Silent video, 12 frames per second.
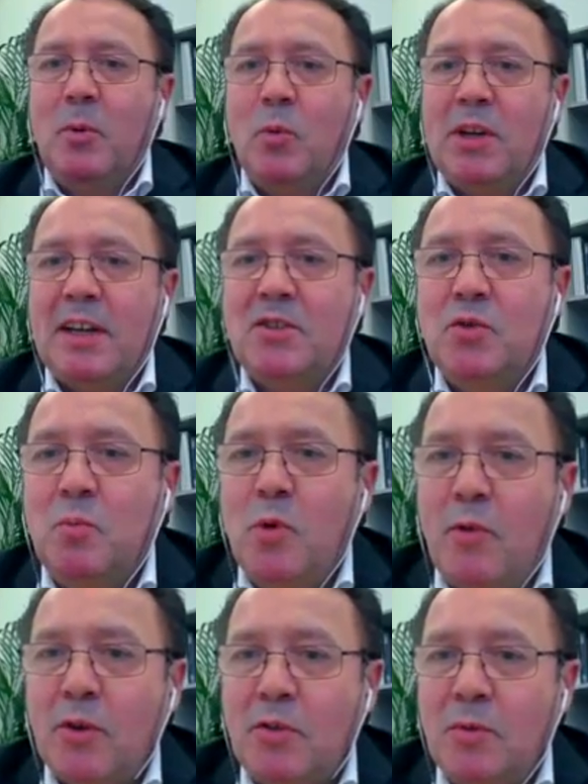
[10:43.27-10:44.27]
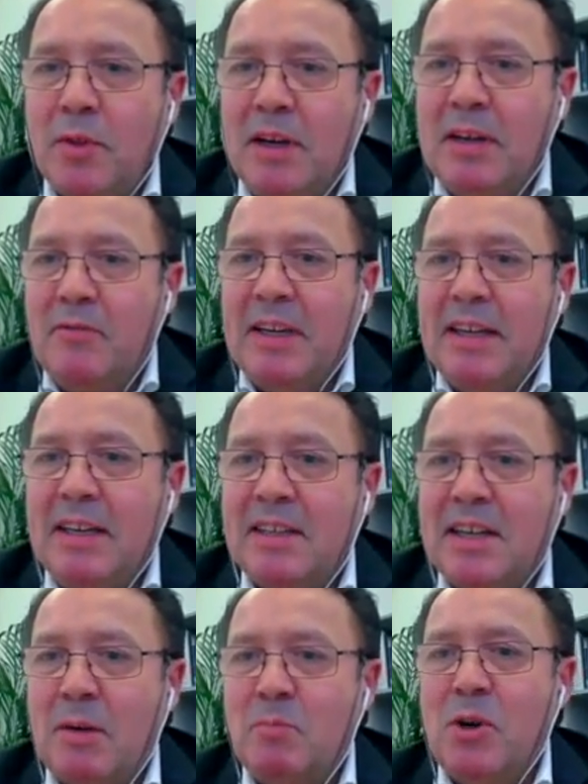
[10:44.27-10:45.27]
We would like to move on to the living
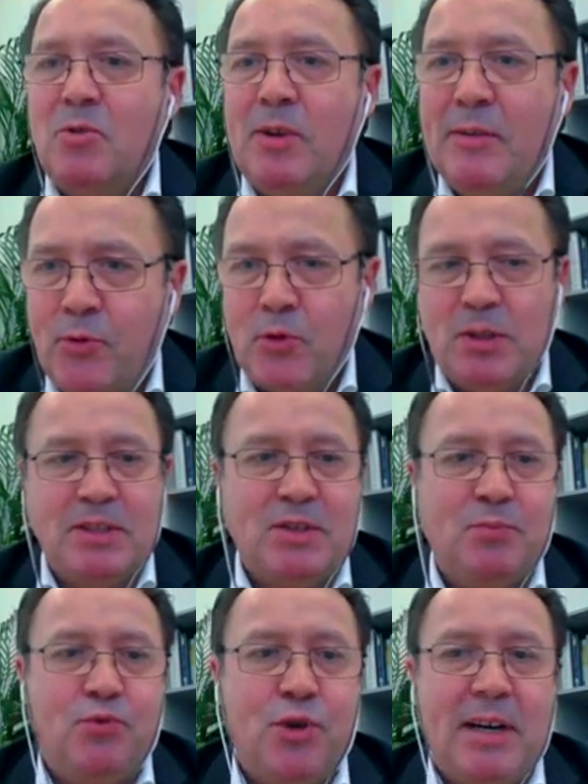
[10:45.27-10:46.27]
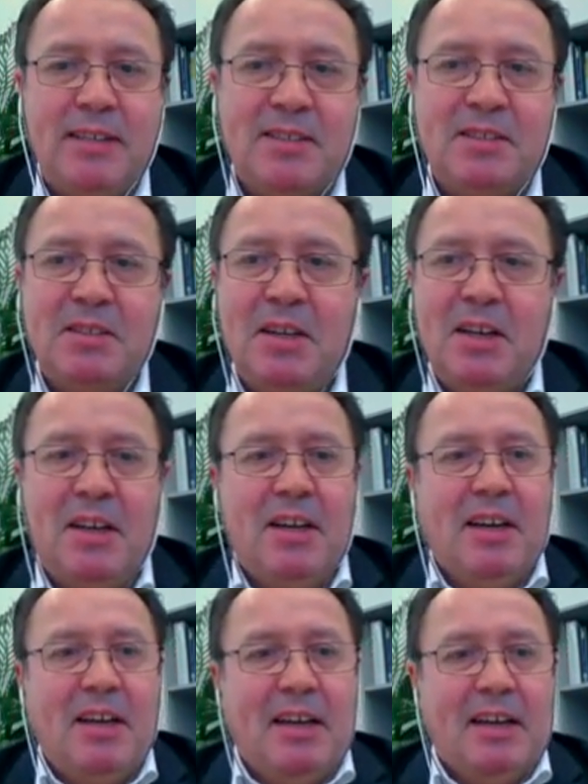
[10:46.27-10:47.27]
income reference price.
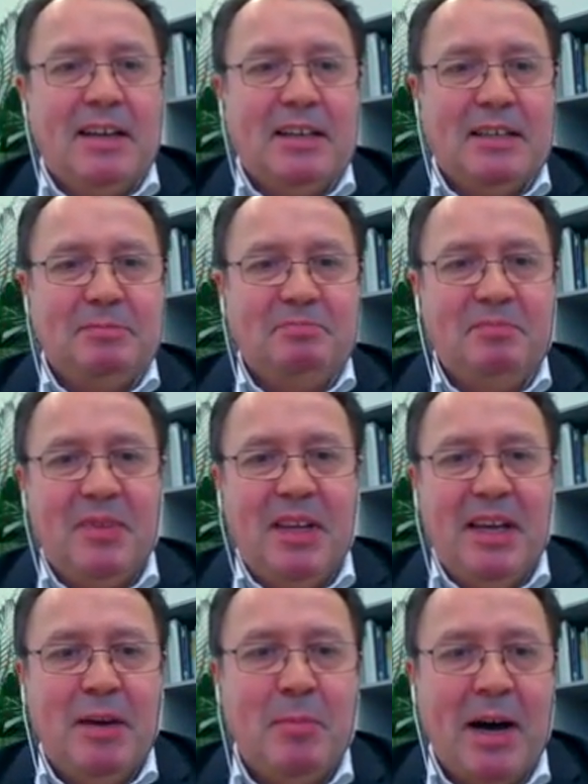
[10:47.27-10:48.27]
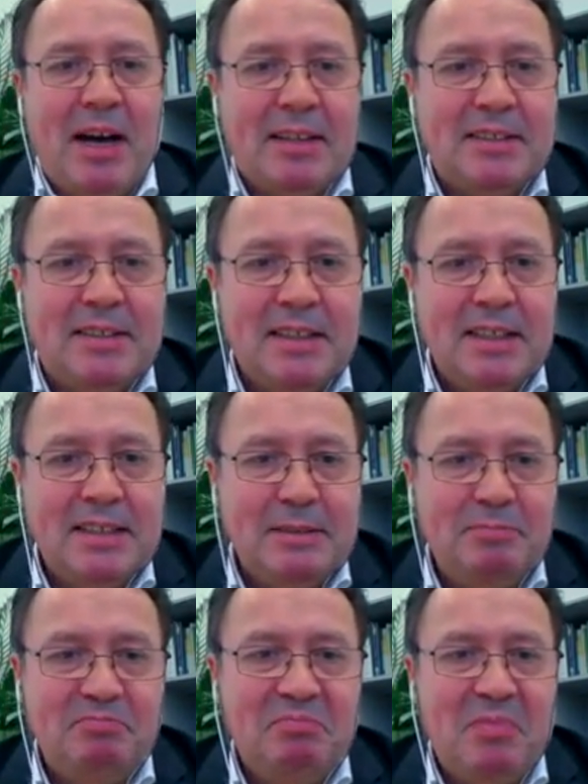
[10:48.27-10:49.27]
Eberhard,
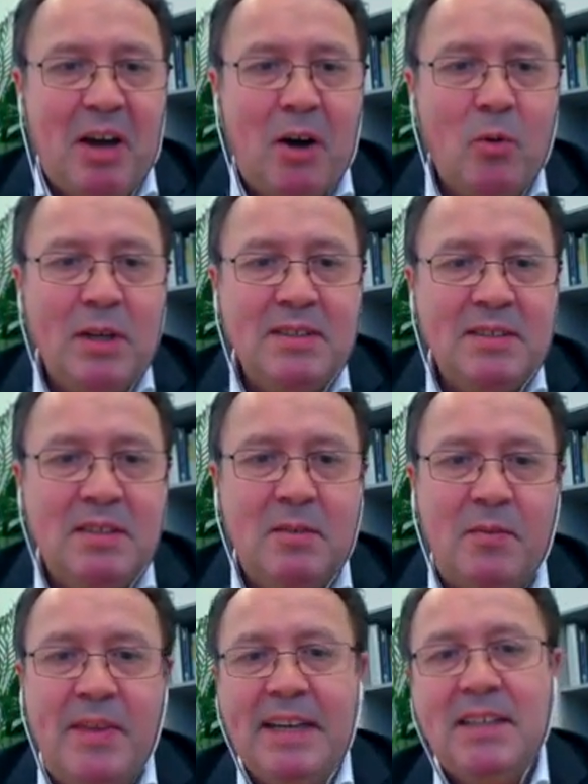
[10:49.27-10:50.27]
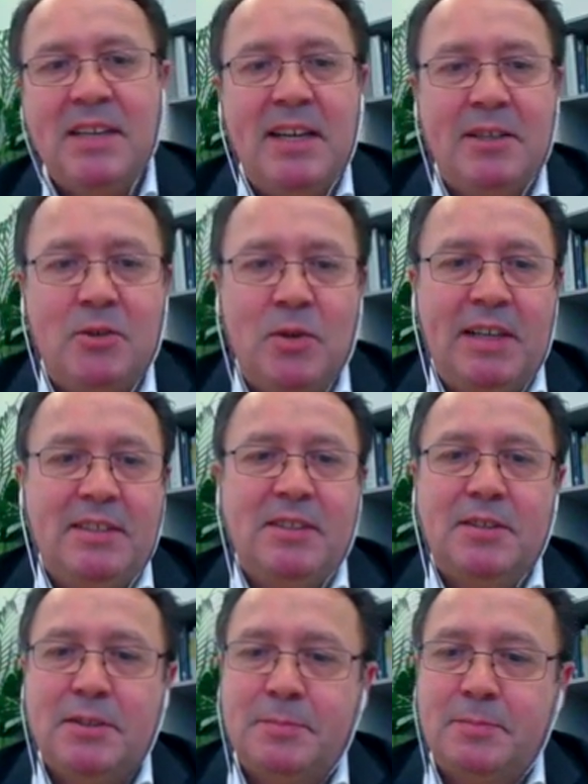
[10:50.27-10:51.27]
how is that
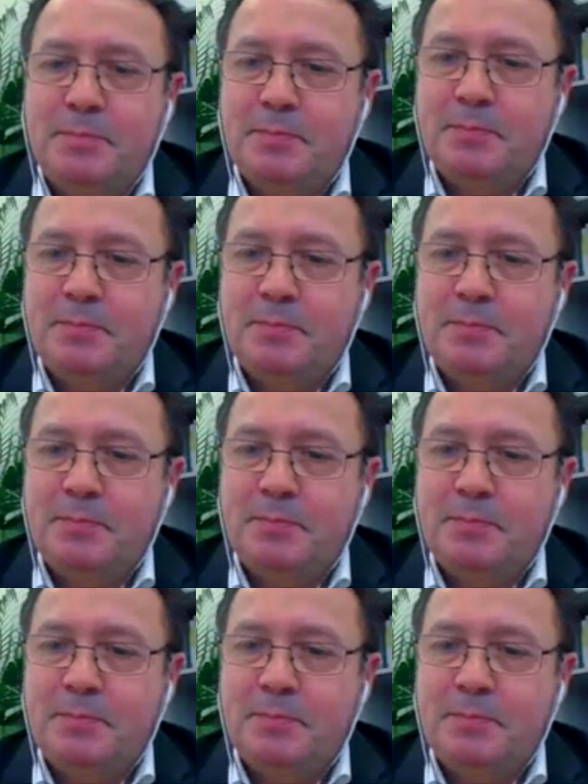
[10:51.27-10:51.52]
calculated?